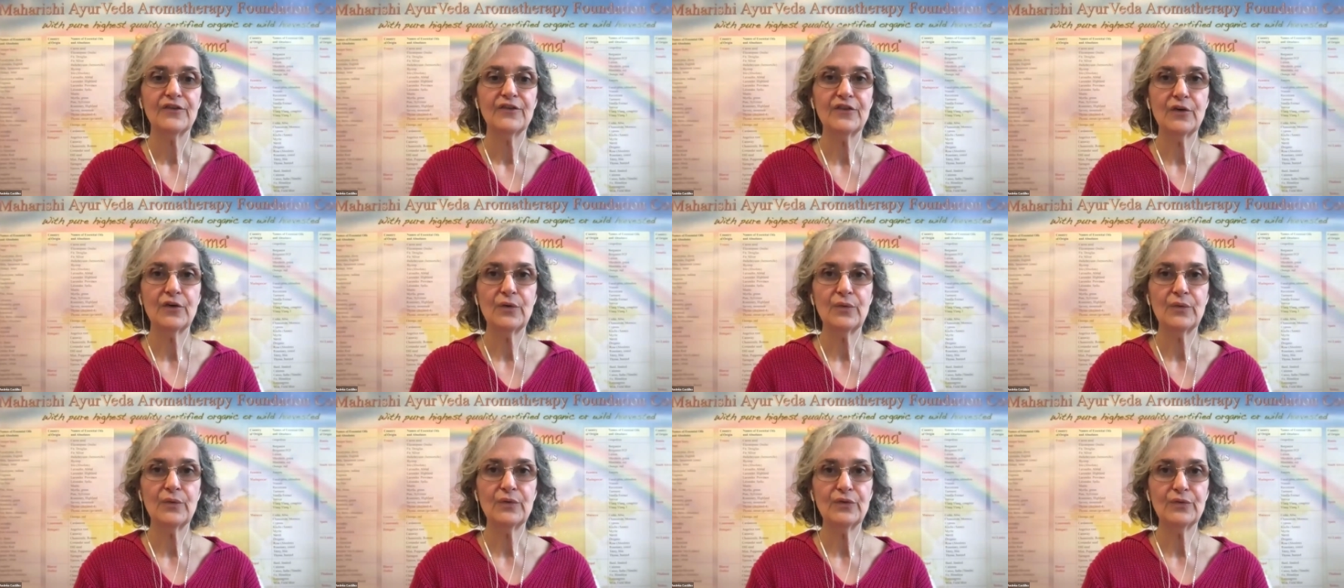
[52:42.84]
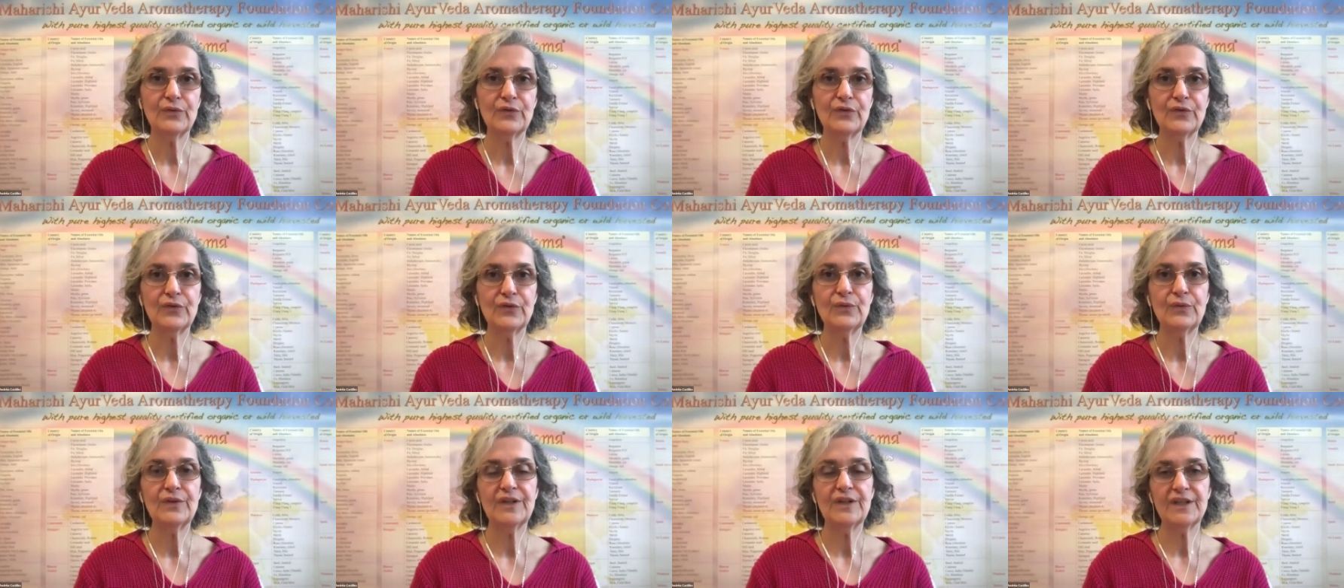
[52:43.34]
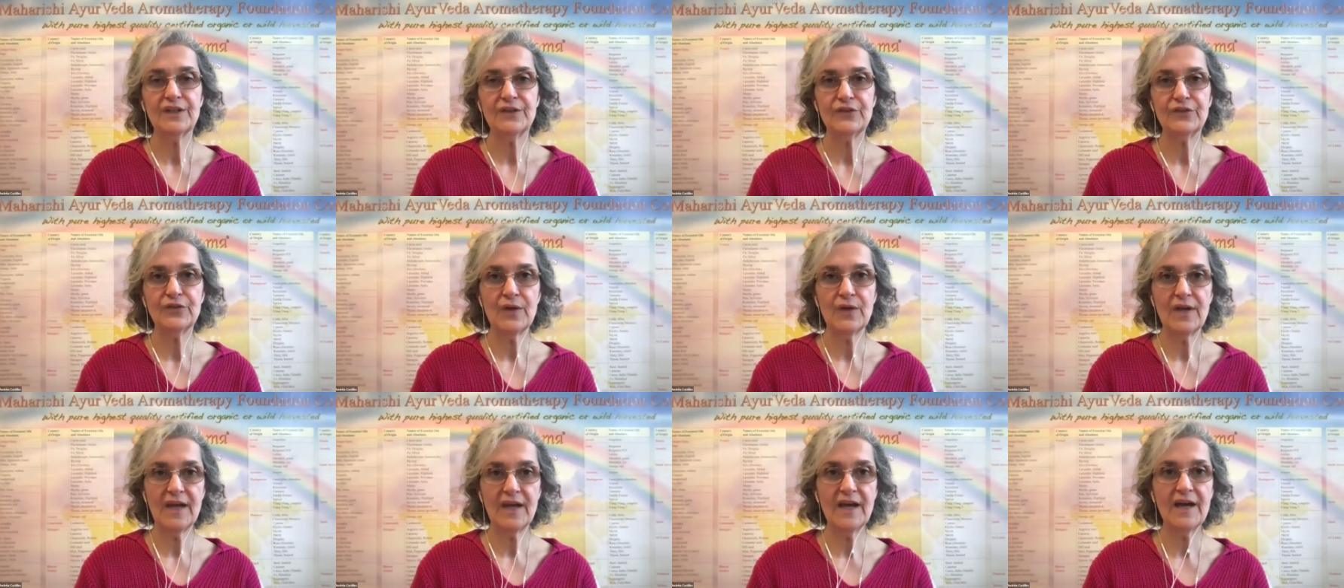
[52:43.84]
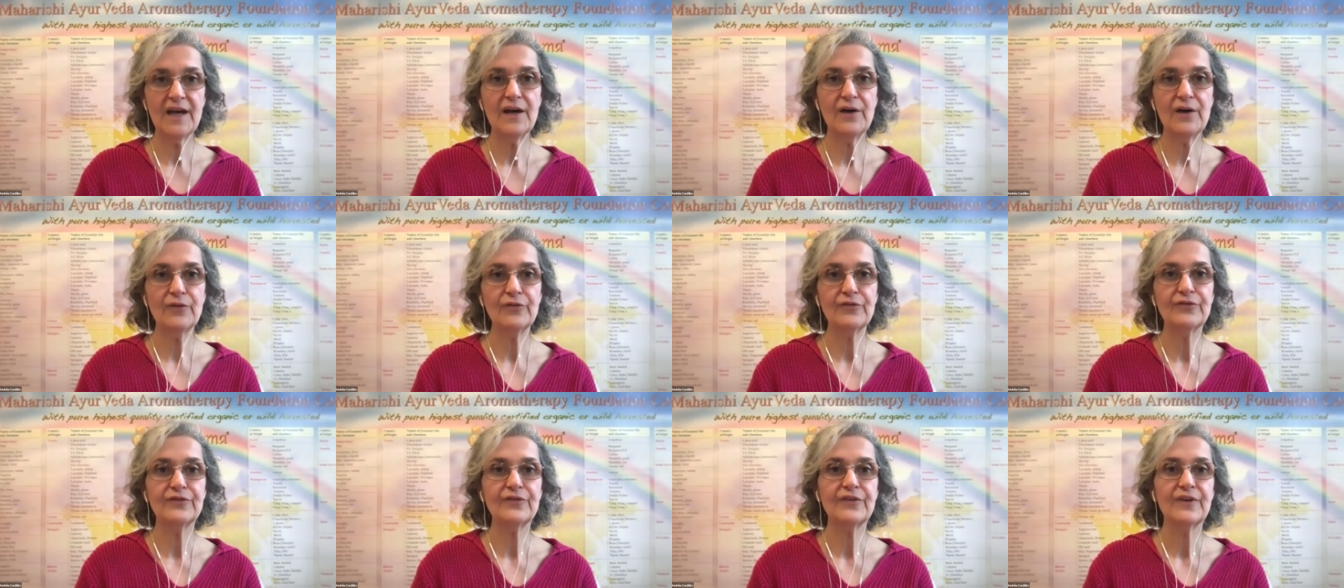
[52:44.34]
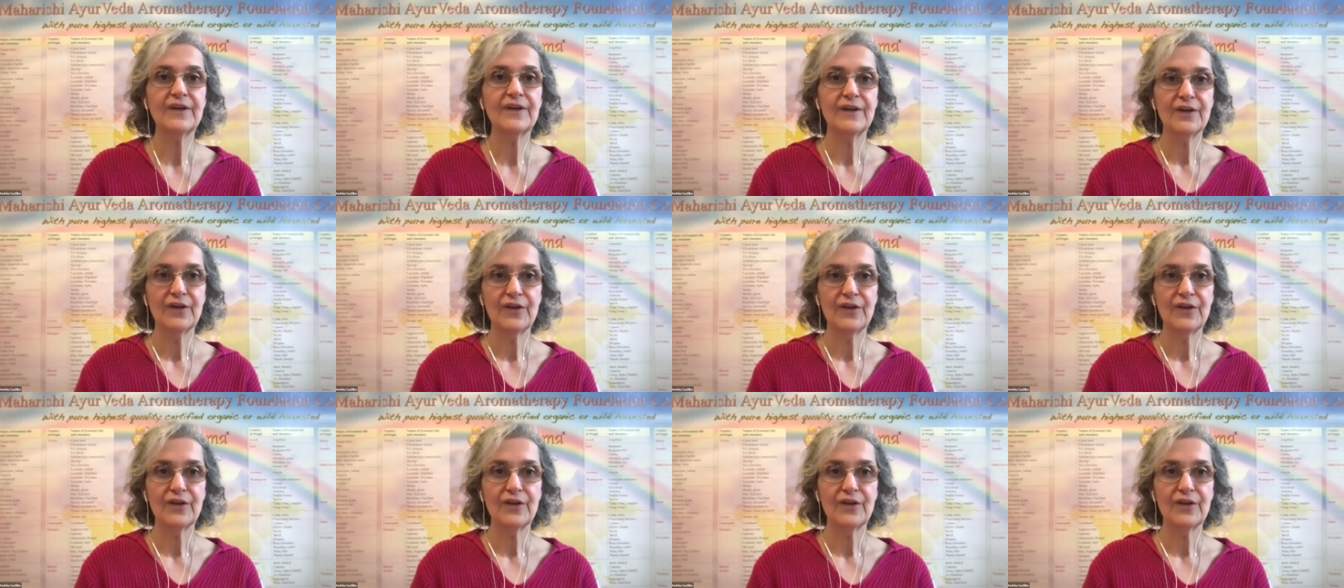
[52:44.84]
So you do need to have